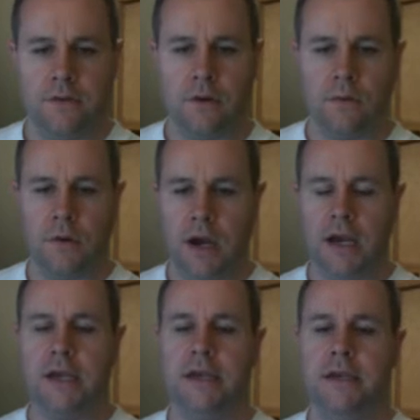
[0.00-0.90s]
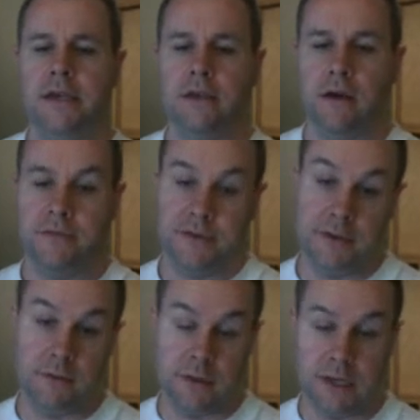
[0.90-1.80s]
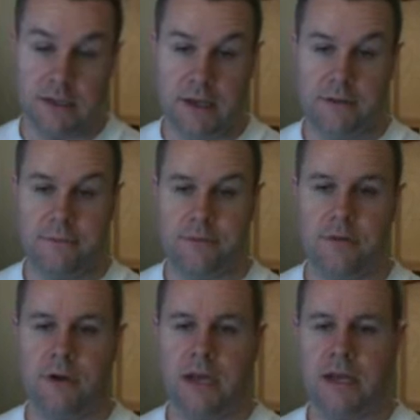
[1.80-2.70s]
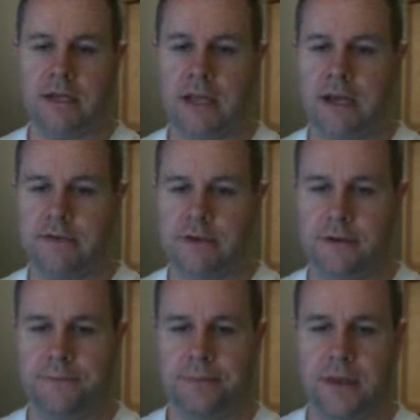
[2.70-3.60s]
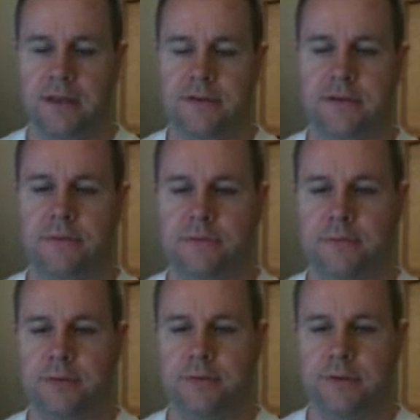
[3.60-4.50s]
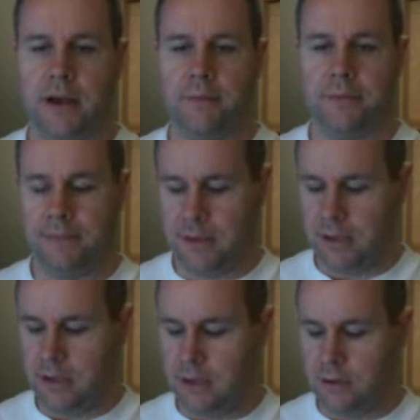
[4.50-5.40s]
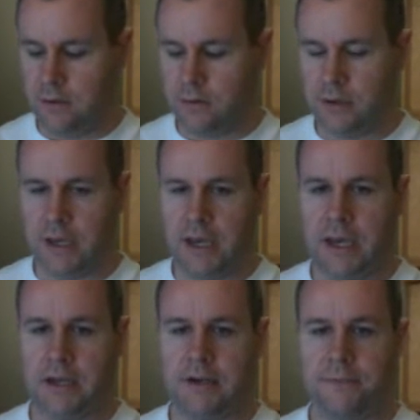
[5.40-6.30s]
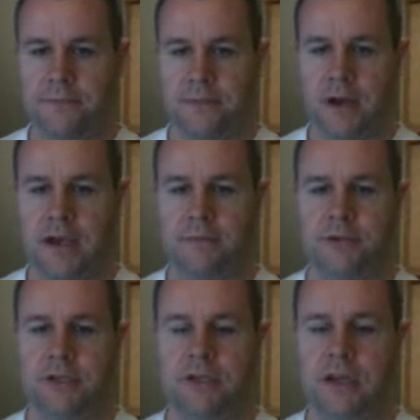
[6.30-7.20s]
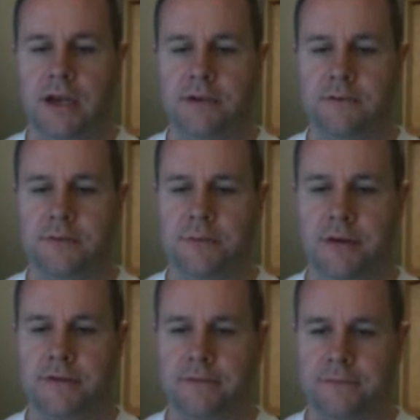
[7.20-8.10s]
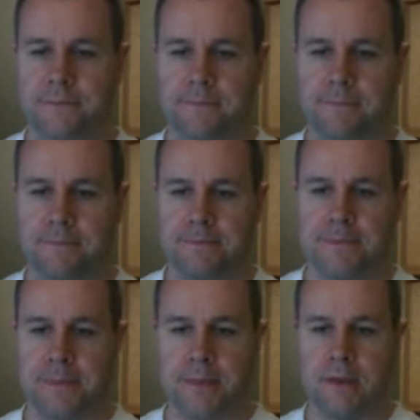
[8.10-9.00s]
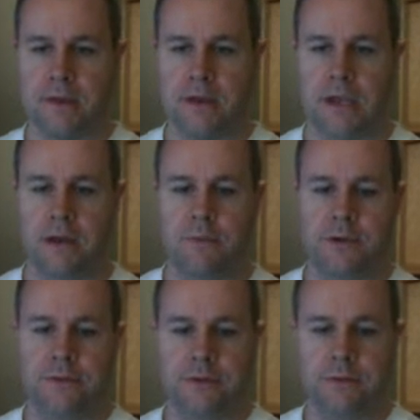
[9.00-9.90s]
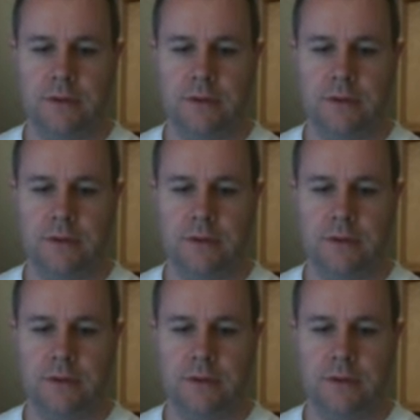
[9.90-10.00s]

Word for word: So I obviously don't like that. So I want to add a class here. And this comes from Bootstrap. And you're going to add img-responsive. And when you